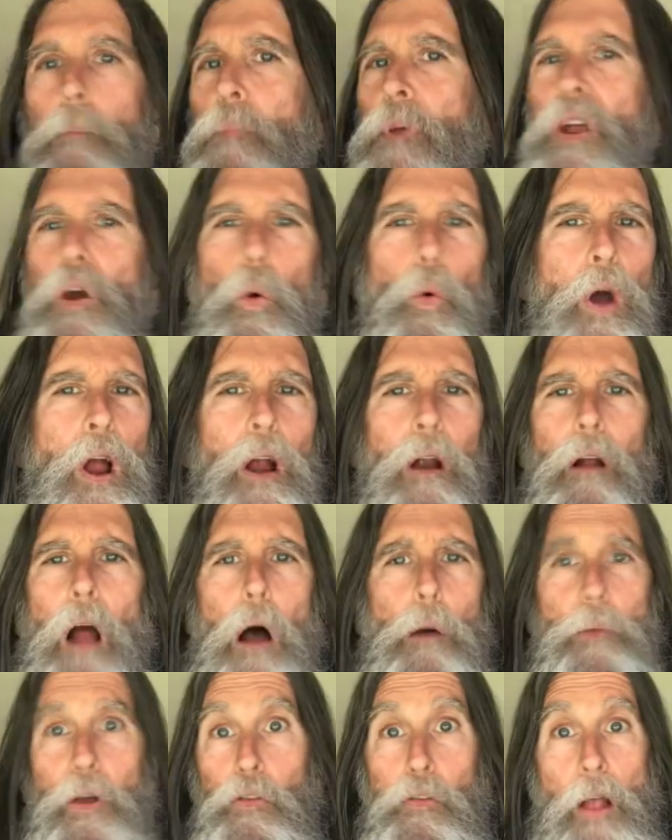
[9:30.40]
be aware,
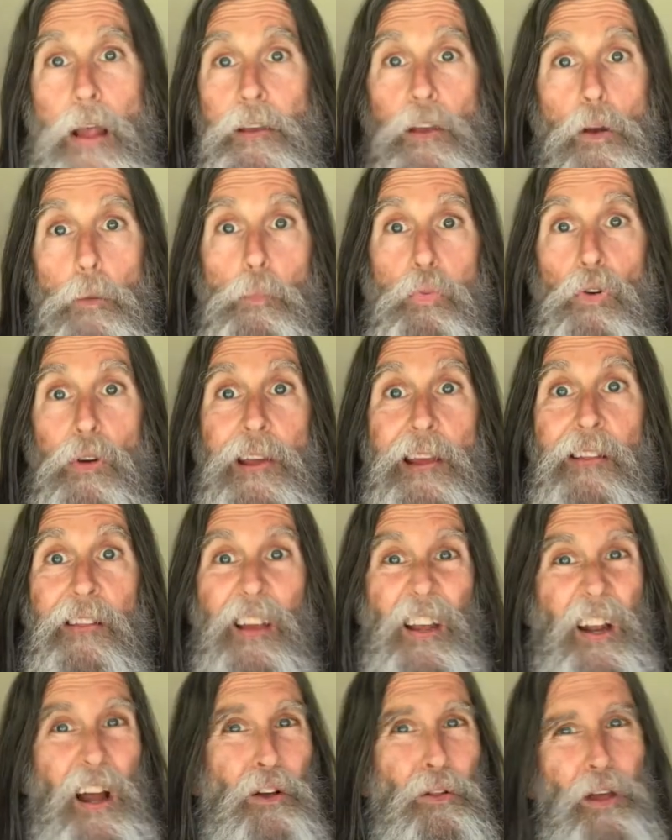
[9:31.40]
almost like you're
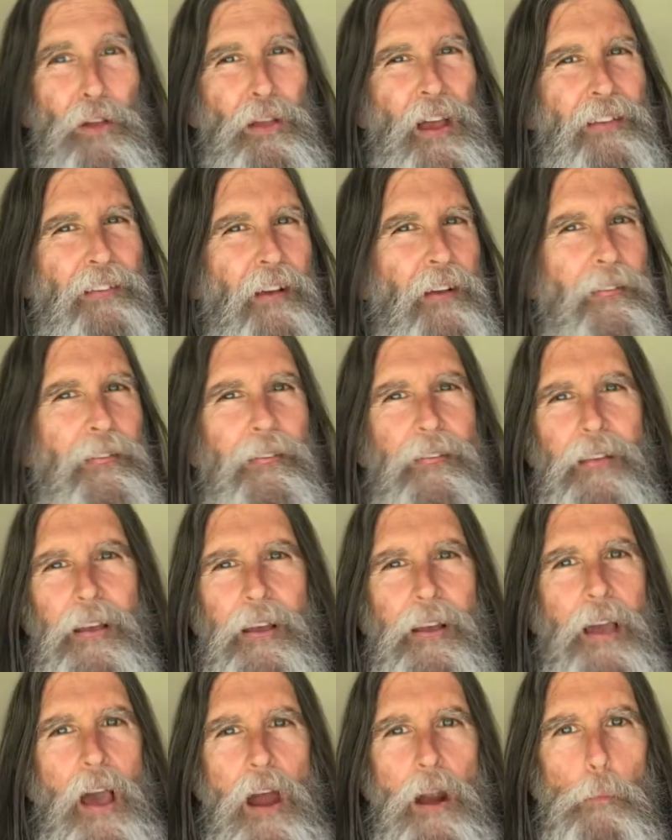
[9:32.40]
breathing, although that's a
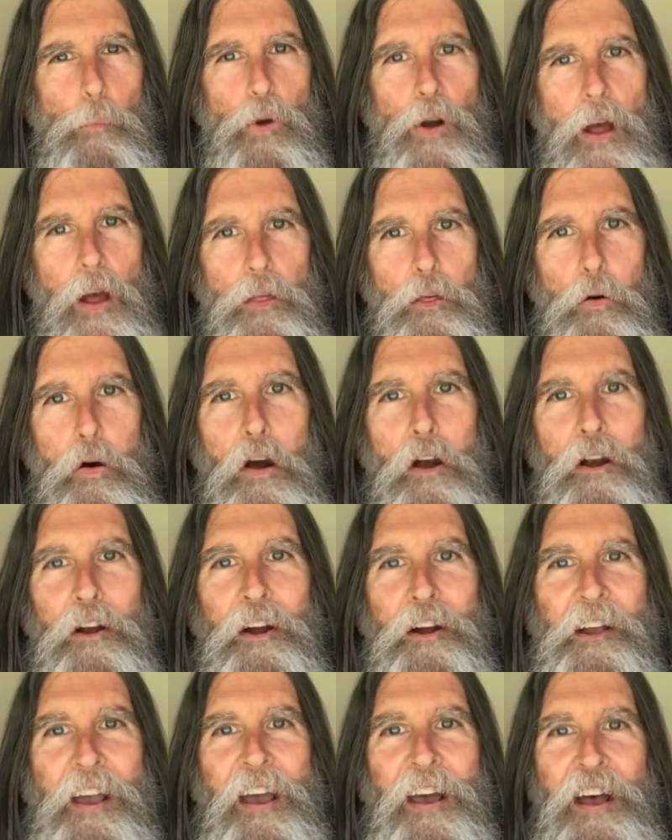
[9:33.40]
sick kind of breath
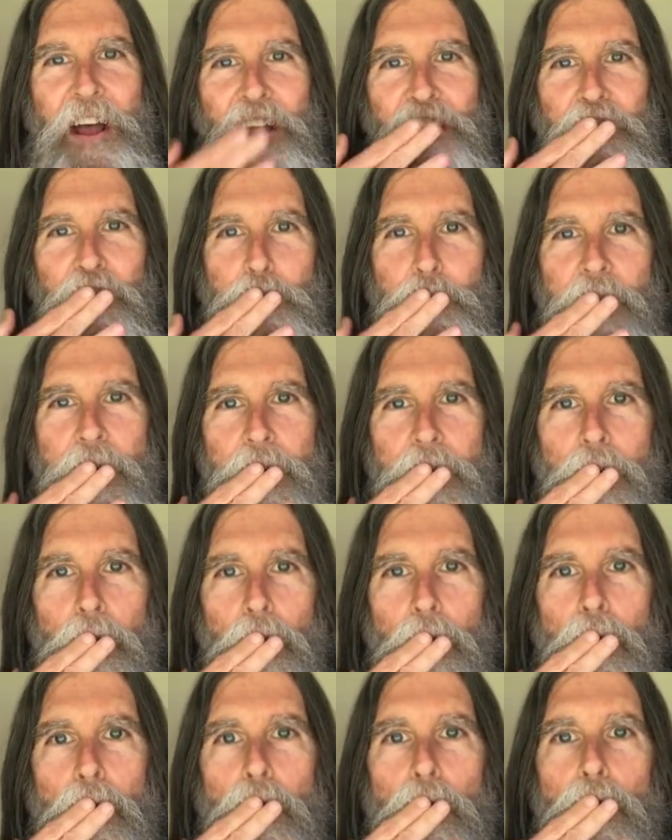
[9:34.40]
work. just be,
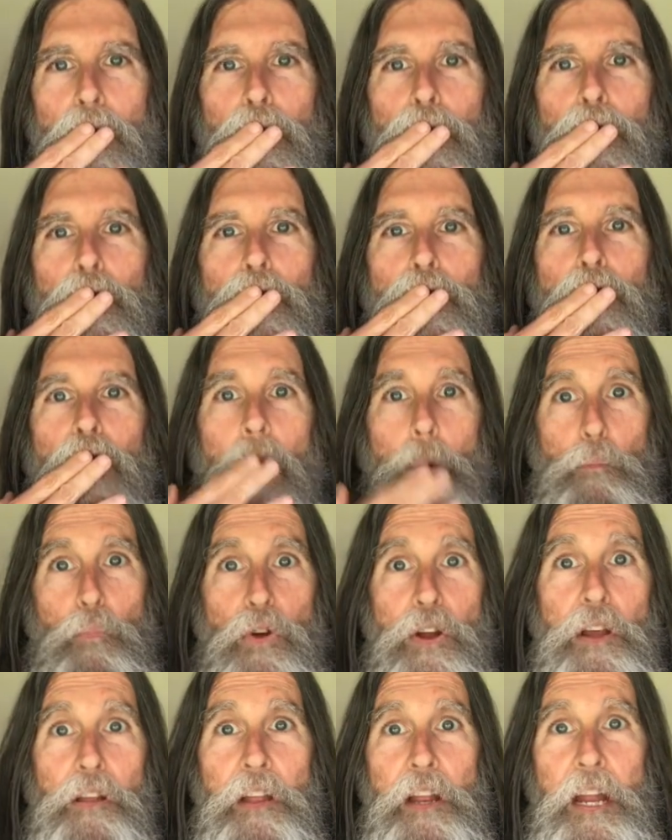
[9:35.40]
I'm
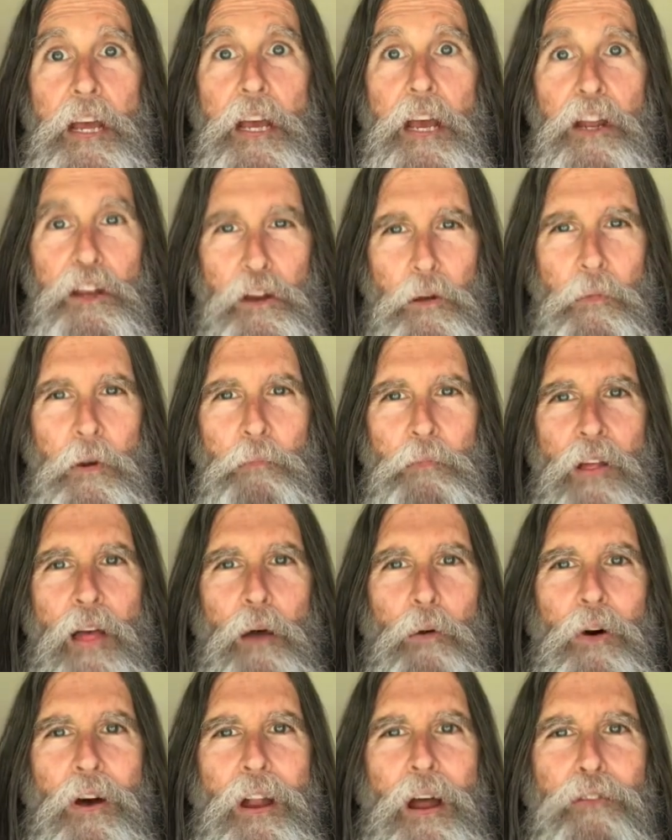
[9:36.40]
breathing in. You remember
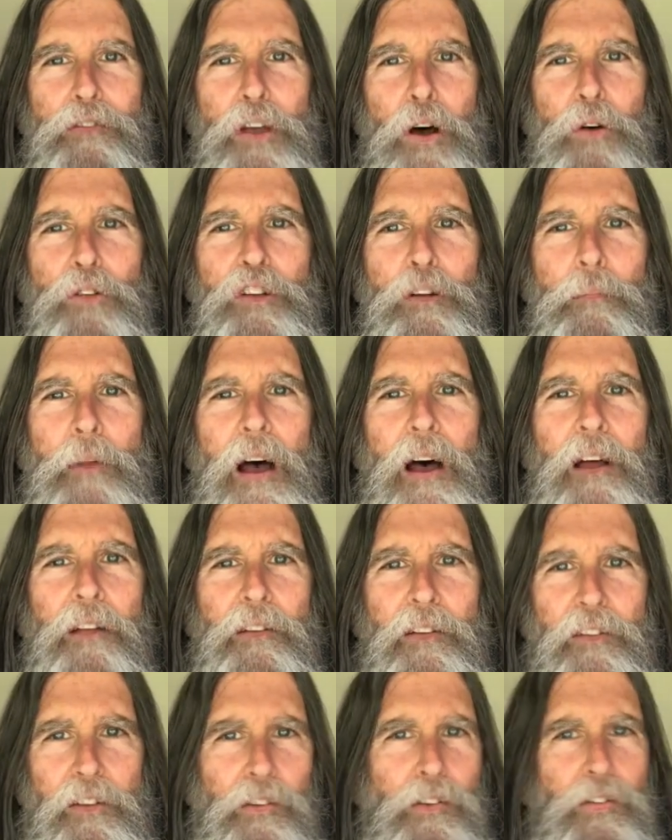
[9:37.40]
that one I've told you
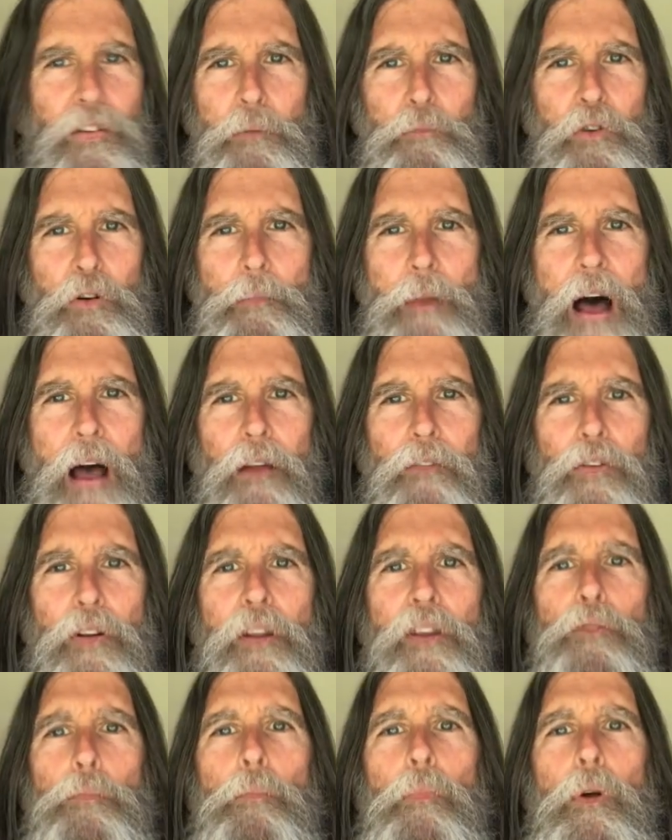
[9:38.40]
about? Just simple
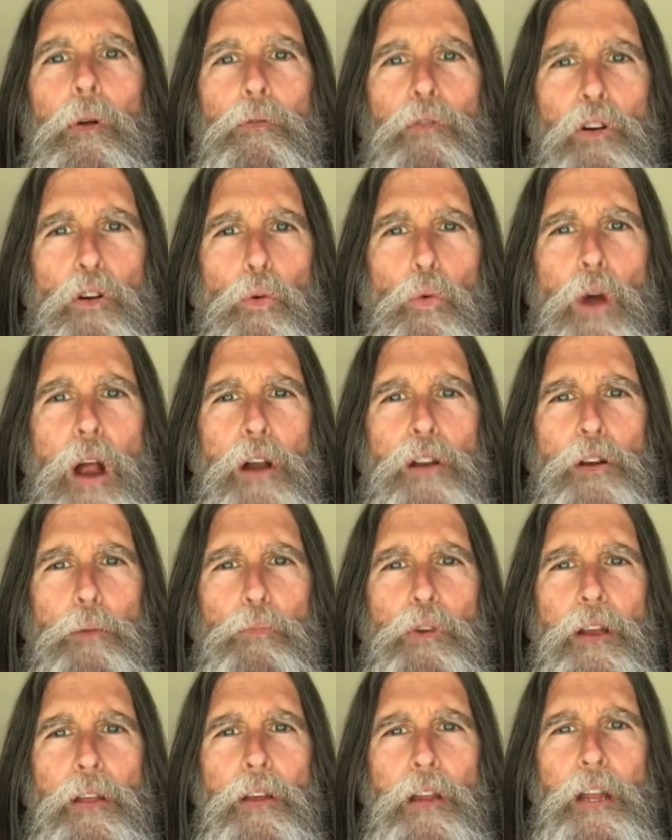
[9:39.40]
mindfulness. You're aware you're
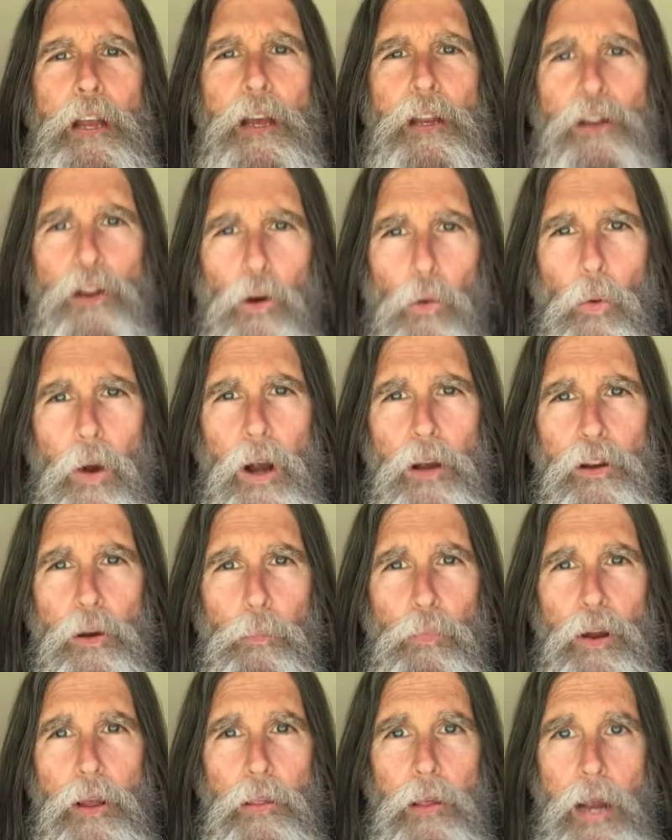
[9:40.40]
breathing in, you're aware you're
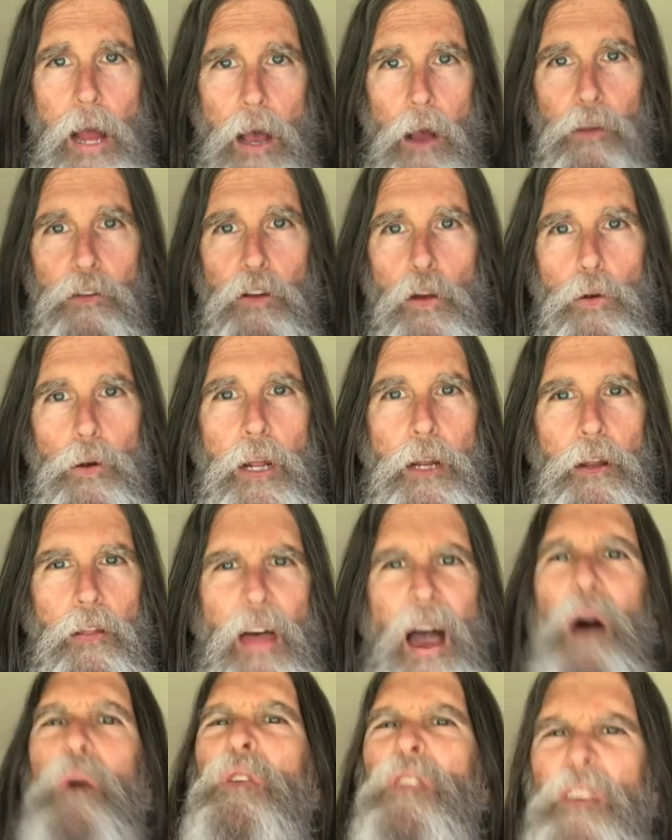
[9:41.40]
breathing out. Tune into
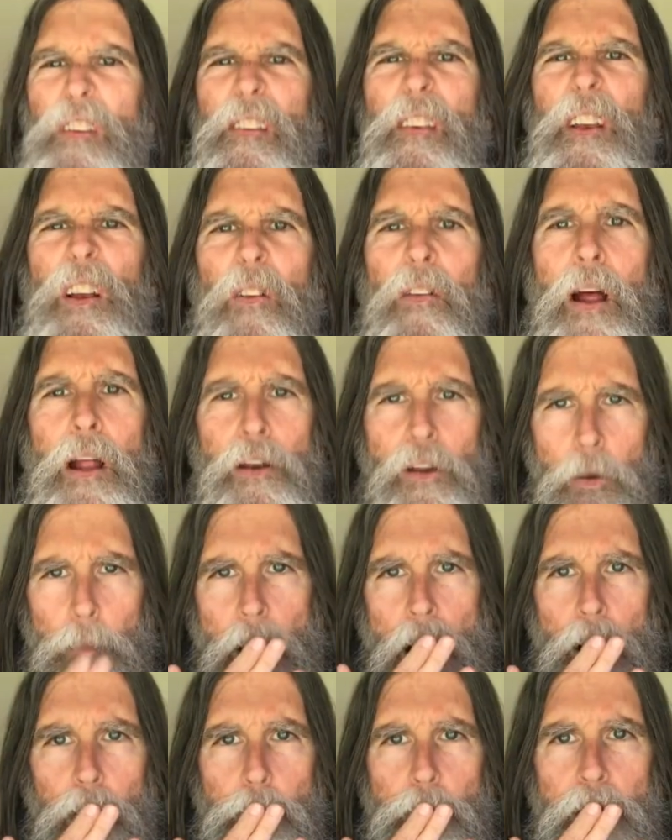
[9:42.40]
that with a cigarette in your
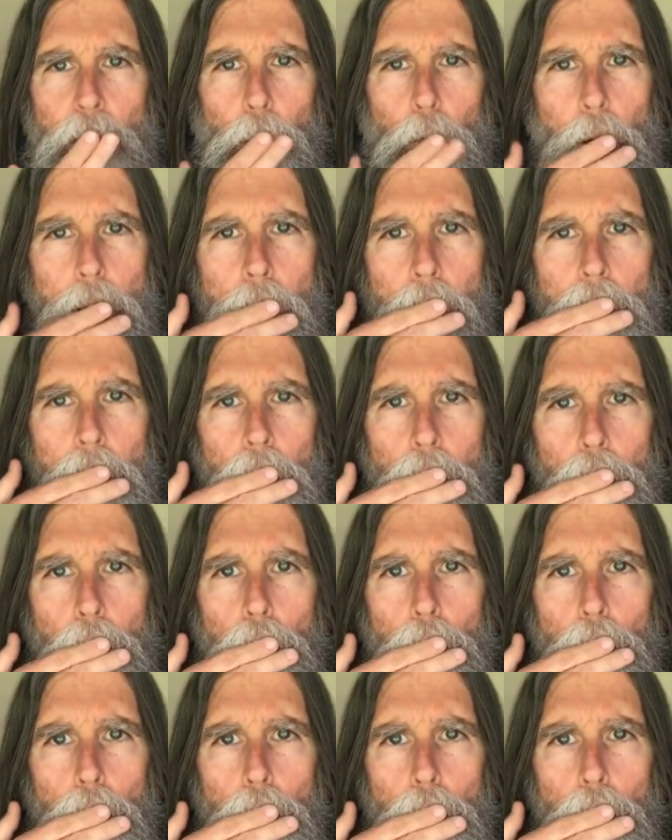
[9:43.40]
mouth. Be aware.